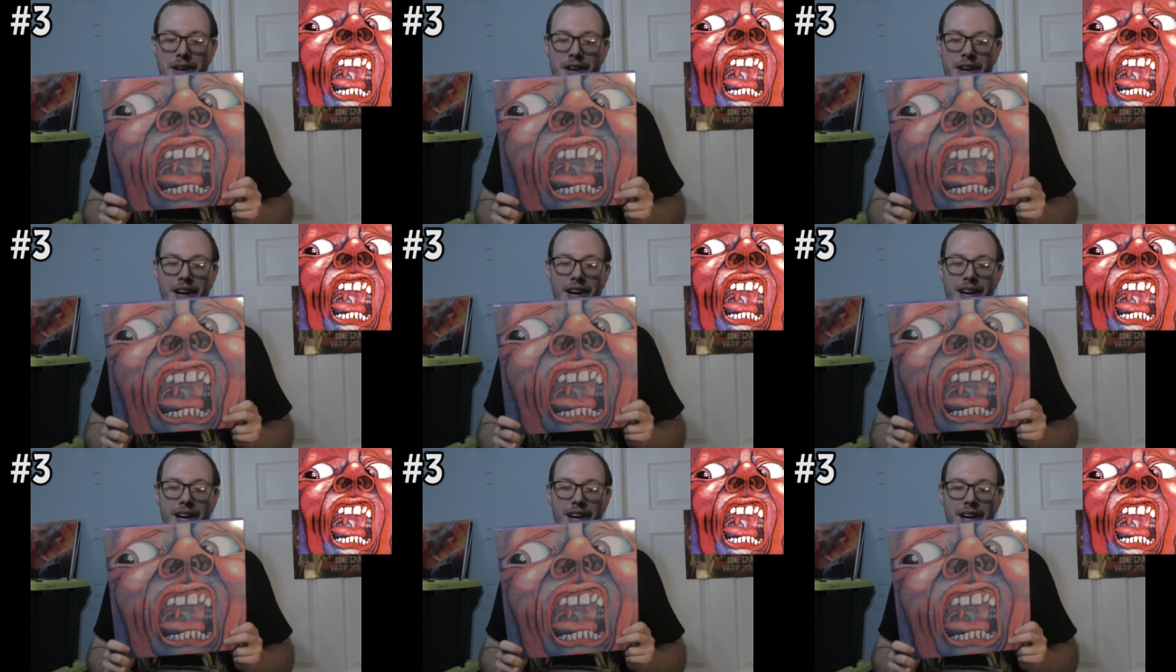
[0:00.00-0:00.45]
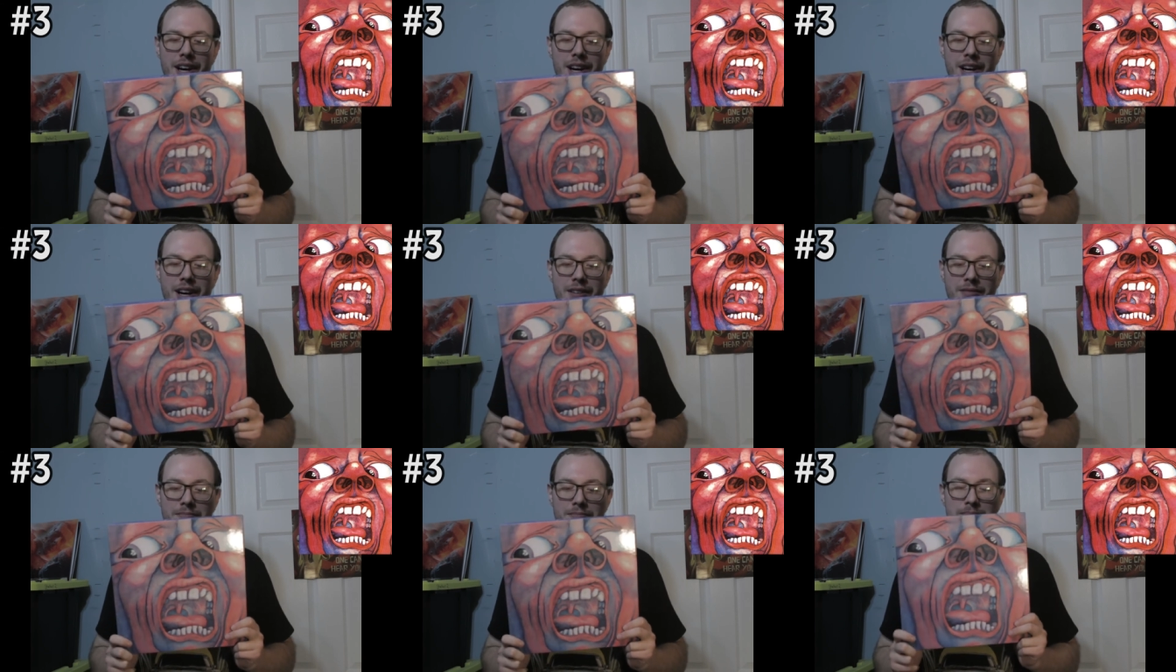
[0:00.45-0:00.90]

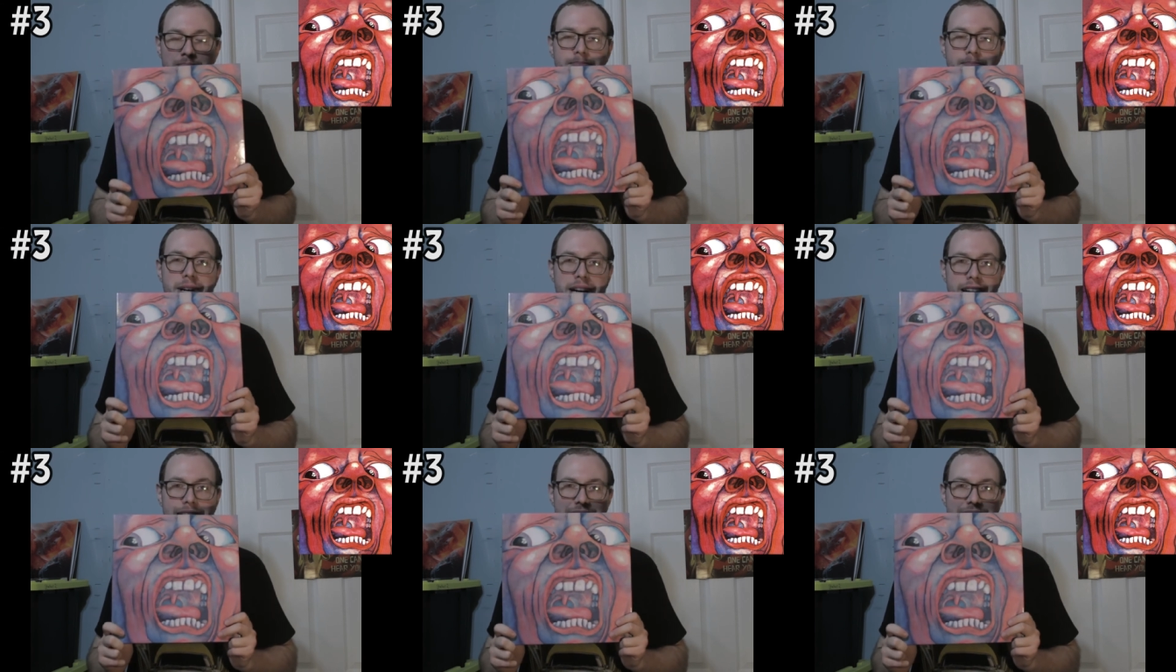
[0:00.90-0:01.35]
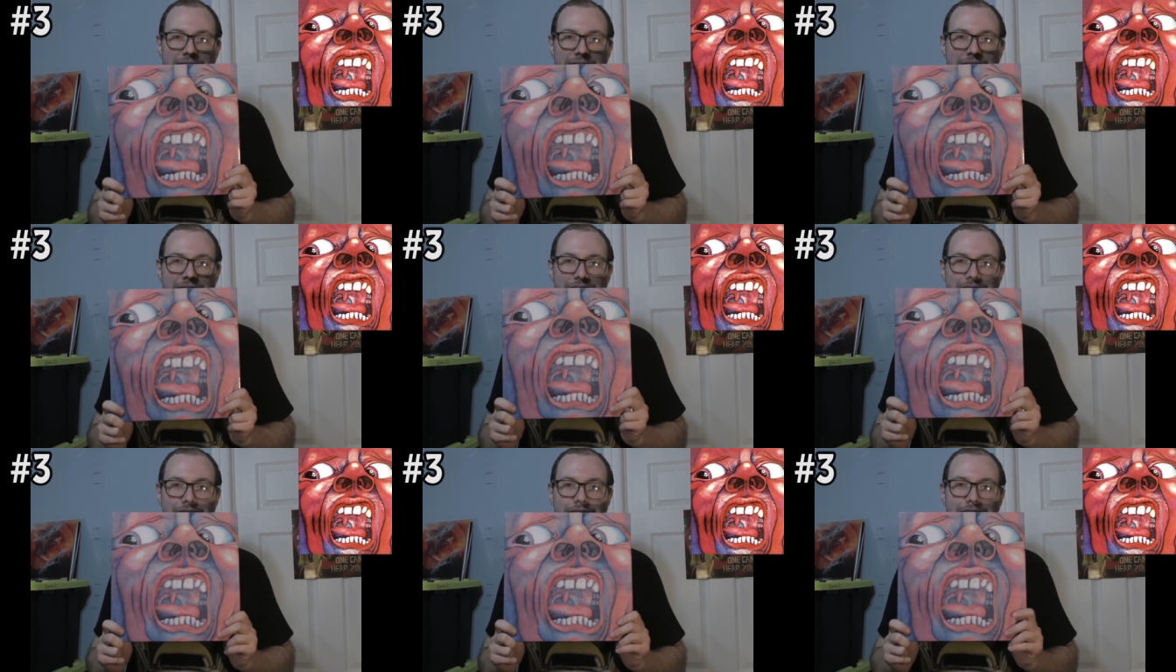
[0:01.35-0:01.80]
uh, but
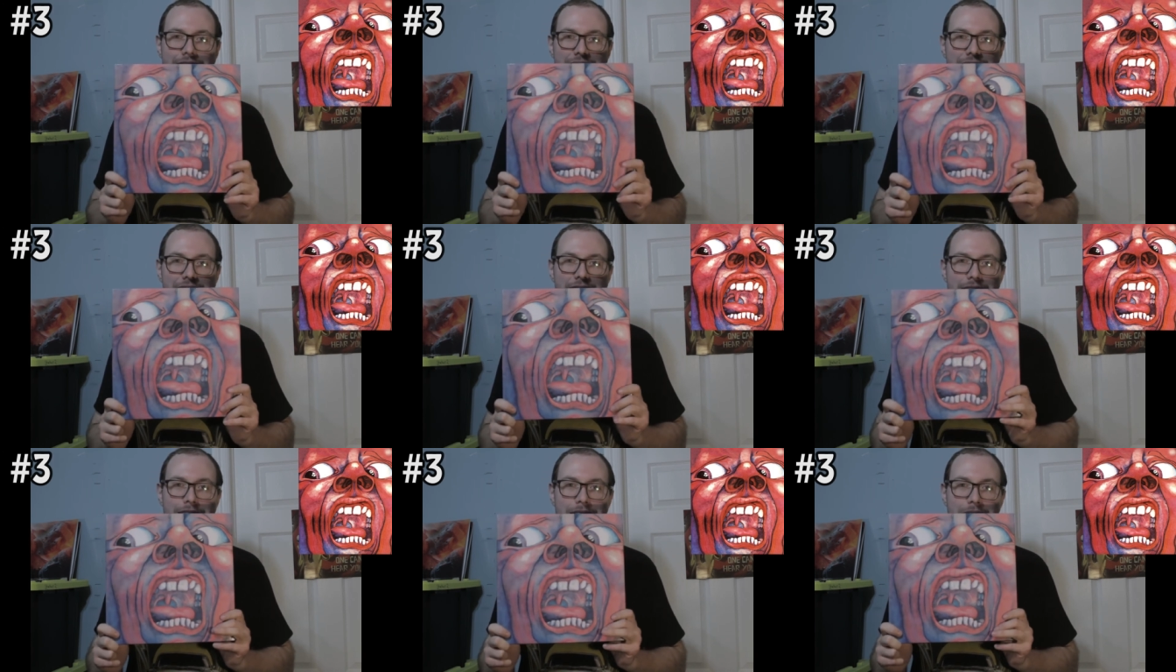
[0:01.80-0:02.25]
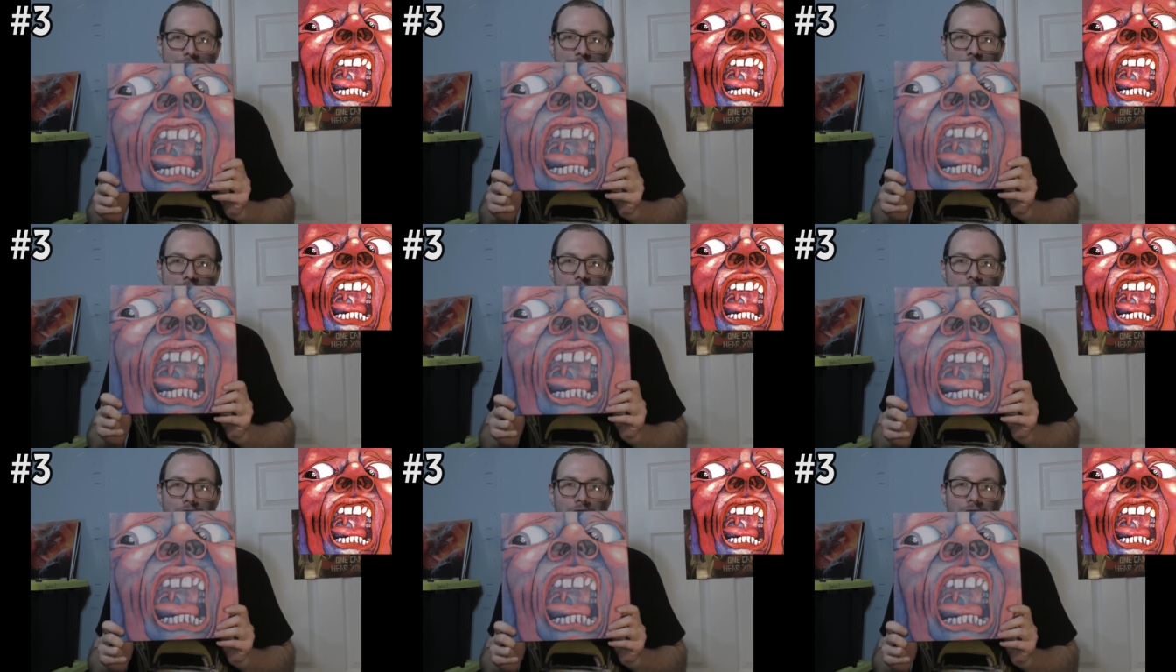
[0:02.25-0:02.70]
this is the
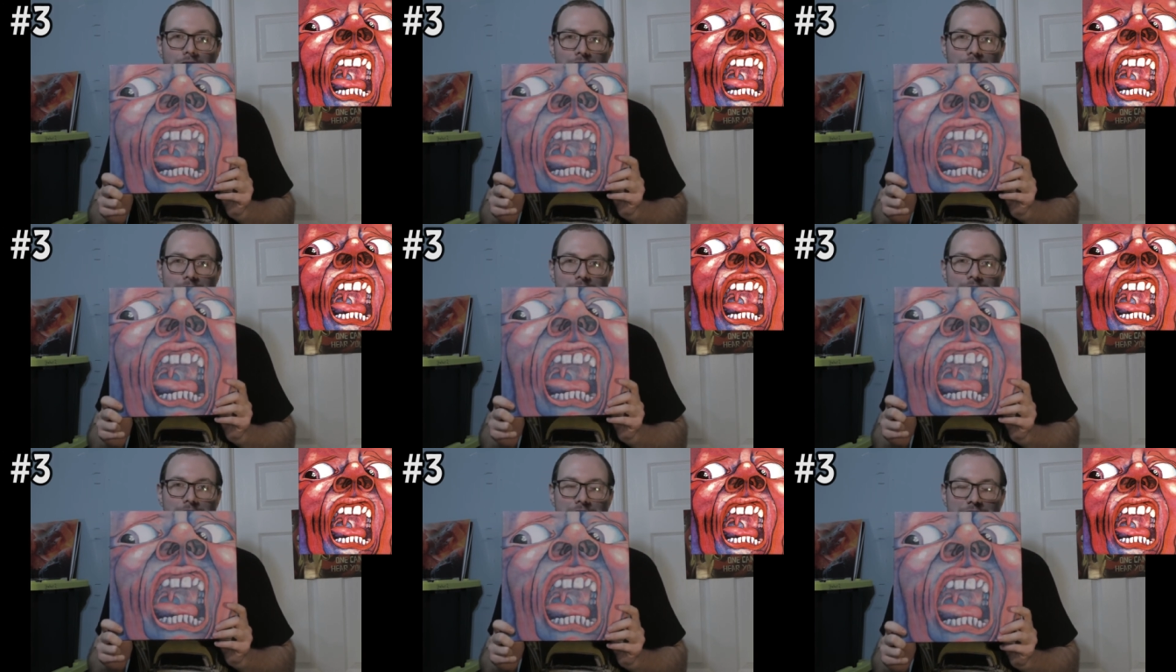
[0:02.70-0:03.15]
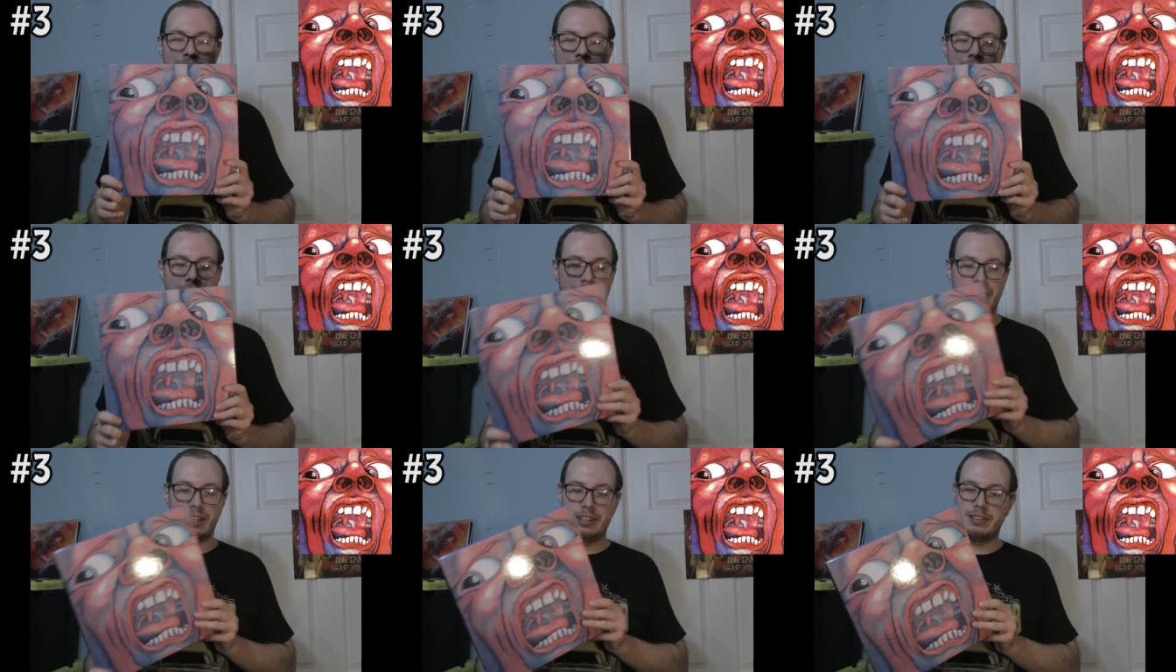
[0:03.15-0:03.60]
title of
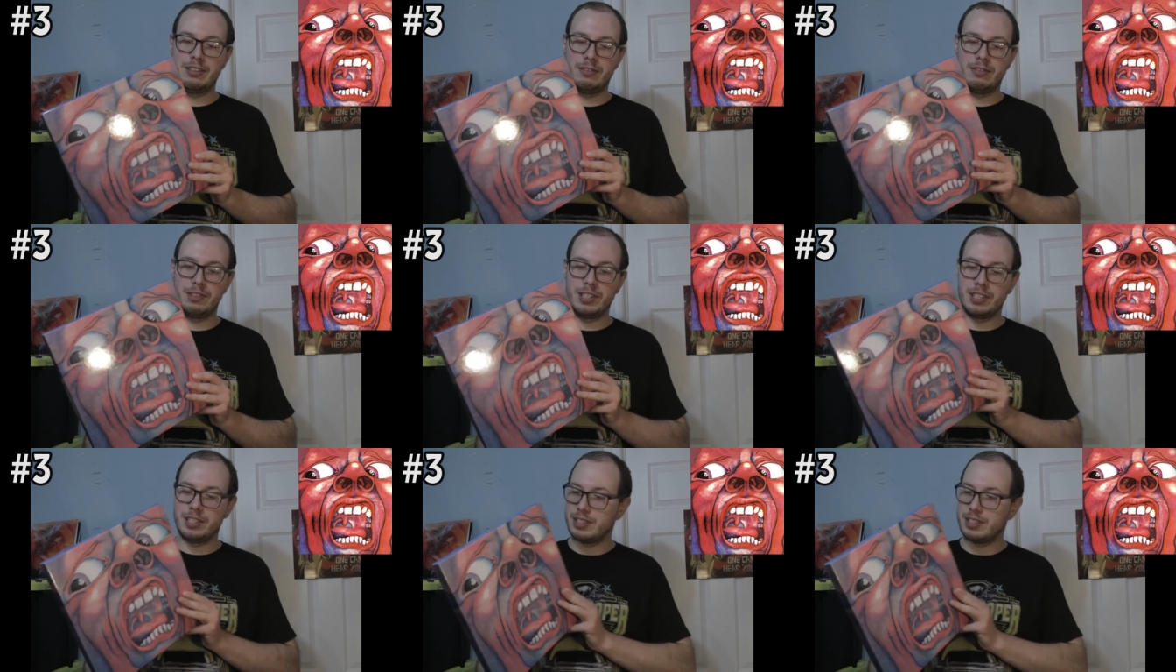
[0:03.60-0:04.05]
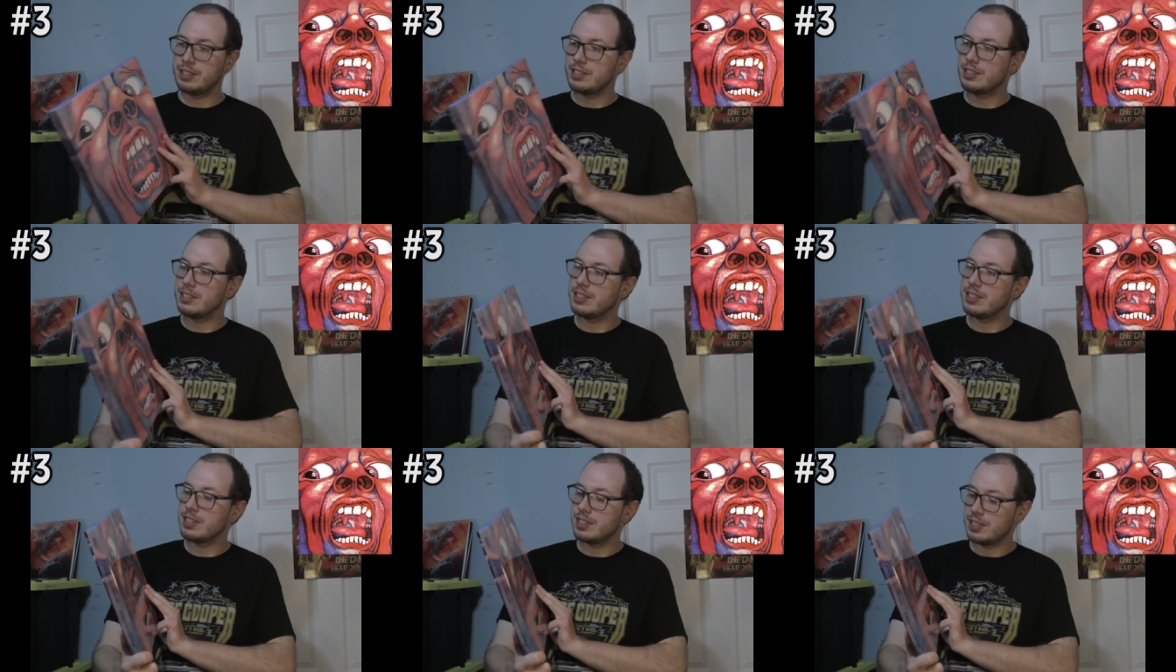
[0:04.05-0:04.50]
the was
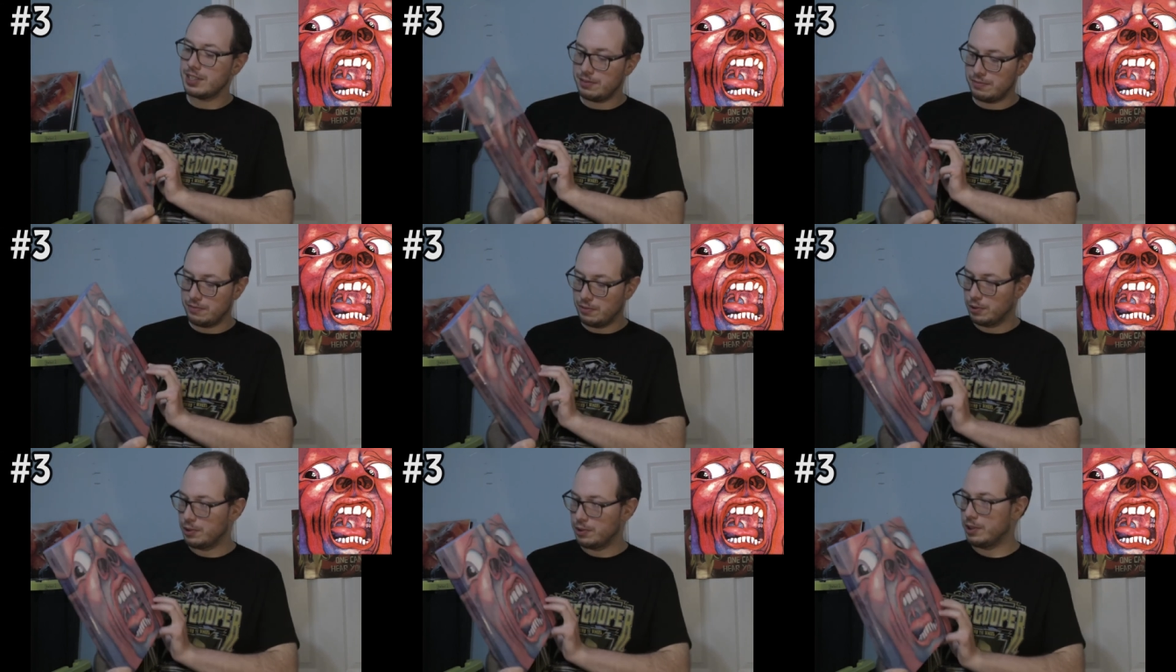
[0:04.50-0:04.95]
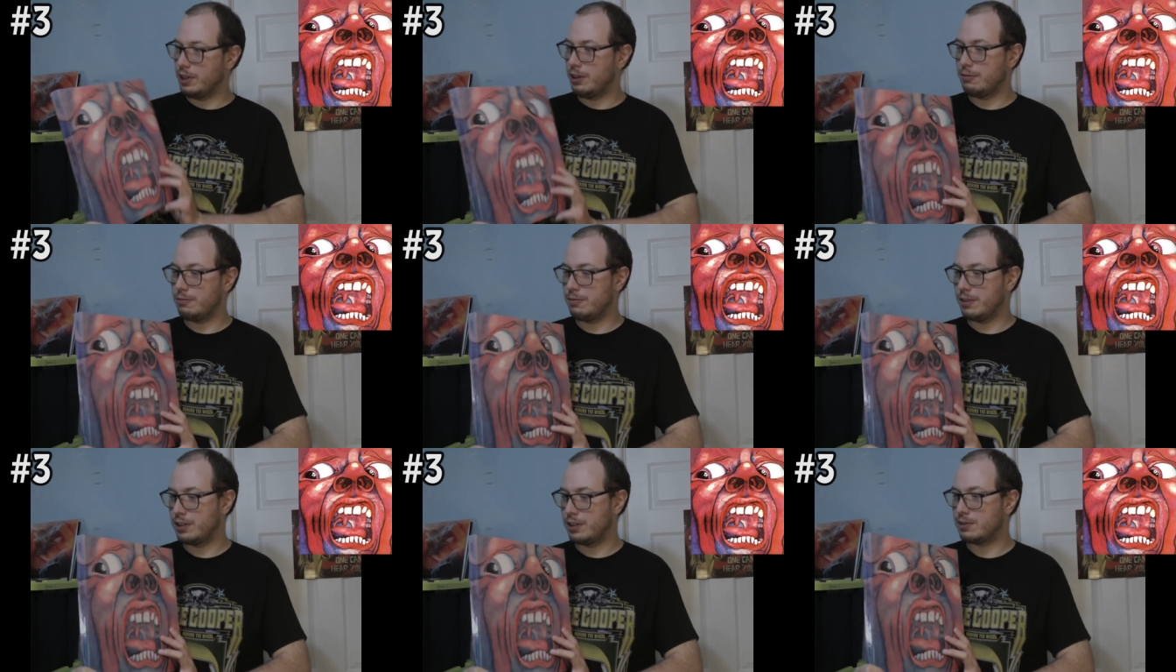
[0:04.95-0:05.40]
this is this
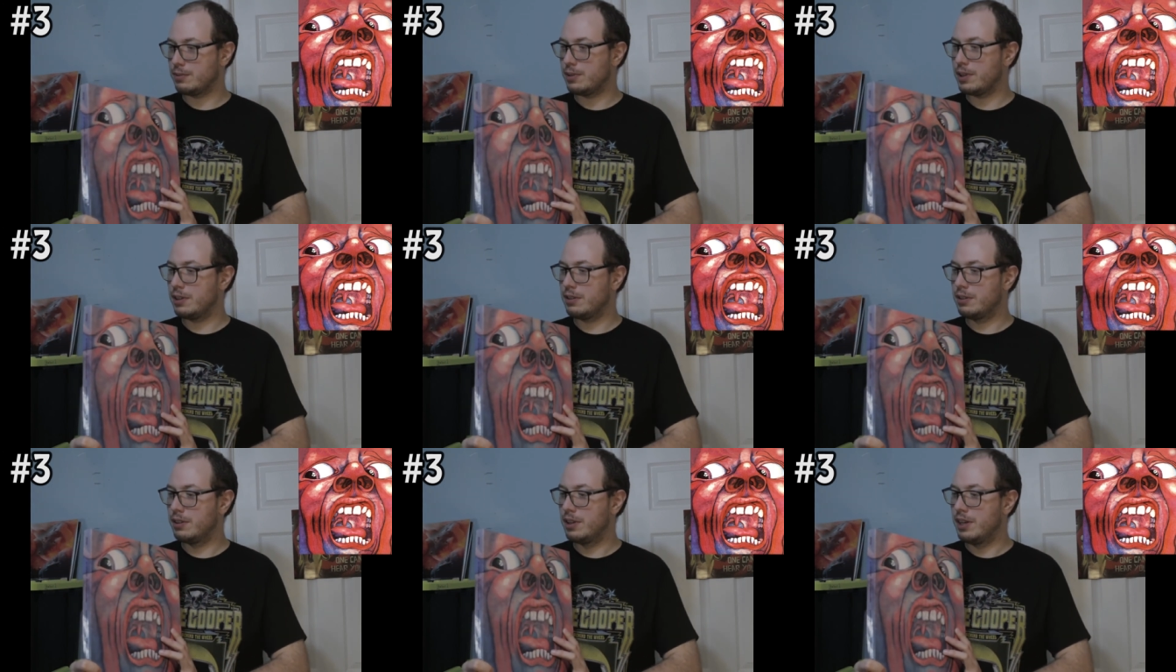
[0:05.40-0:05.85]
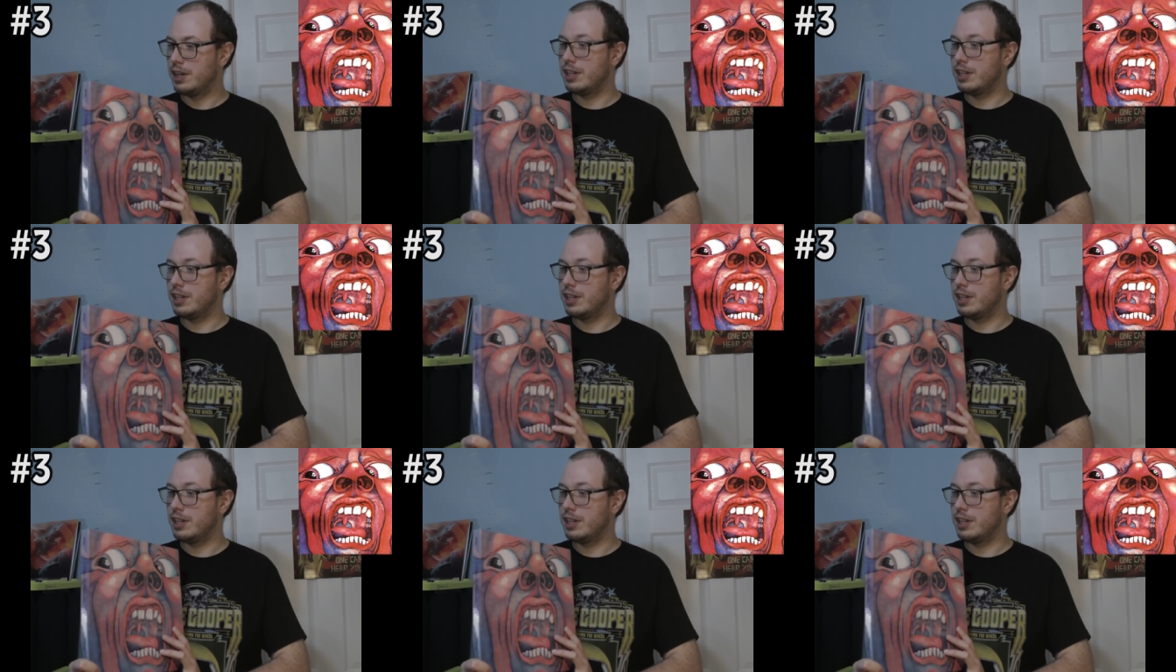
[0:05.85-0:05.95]
40th as well?